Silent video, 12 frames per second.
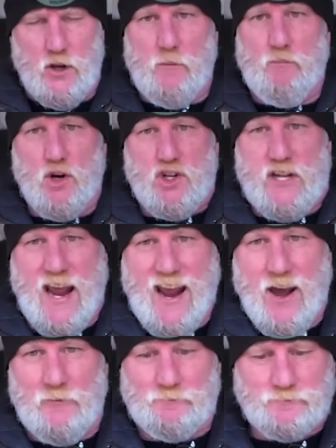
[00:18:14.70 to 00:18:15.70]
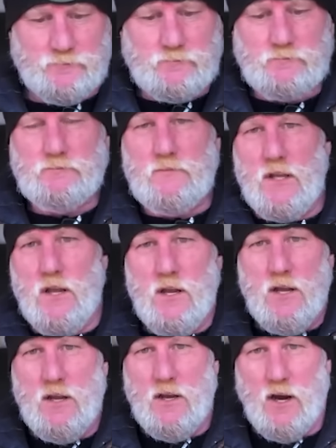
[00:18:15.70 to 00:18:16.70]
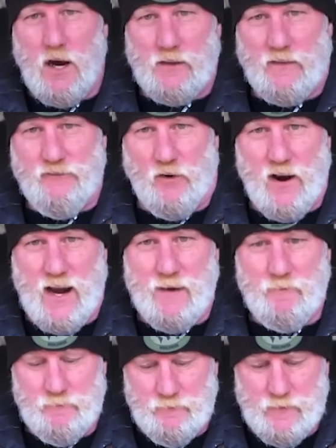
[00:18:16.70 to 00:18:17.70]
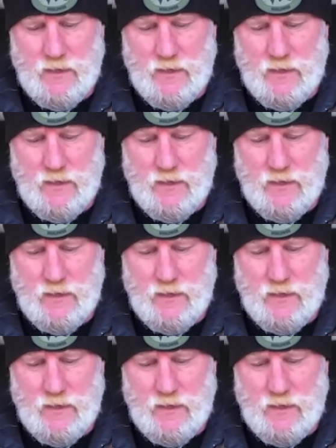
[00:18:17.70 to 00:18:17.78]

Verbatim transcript: you push down on the frame,